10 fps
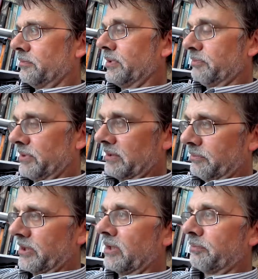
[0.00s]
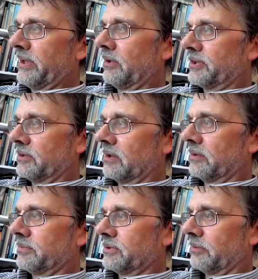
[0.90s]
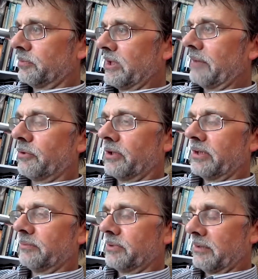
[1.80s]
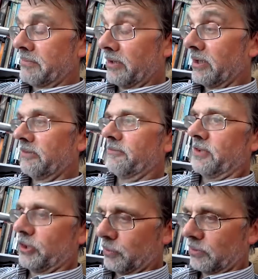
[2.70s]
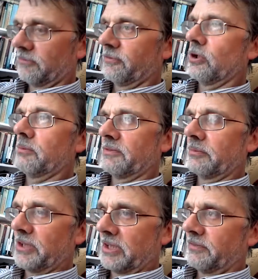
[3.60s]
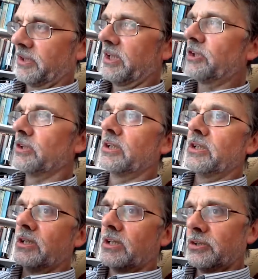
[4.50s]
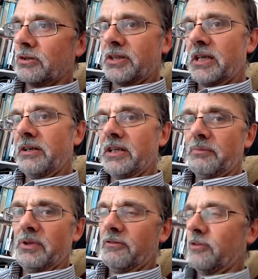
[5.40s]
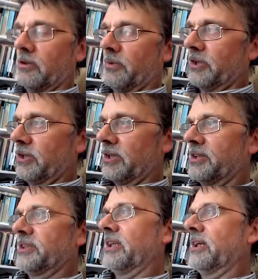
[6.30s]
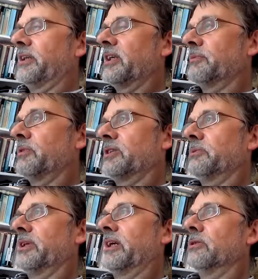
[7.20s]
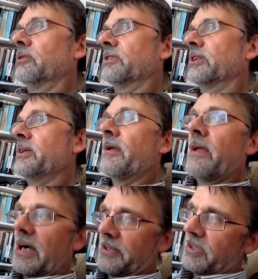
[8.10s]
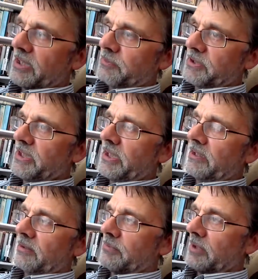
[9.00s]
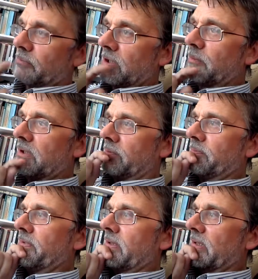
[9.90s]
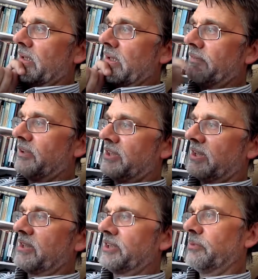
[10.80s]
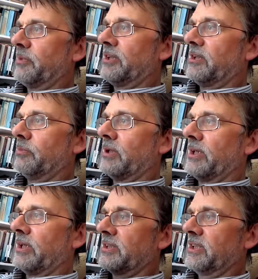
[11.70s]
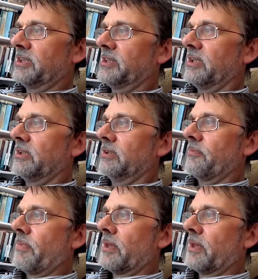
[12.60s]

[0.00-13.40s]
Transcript: but but but an appeal to a to a primarily primarily visual form of objectification does carry that pitfall, which, as I say, I think it's possible to get over. I think that's particularly a problem if it's exacerbated by existing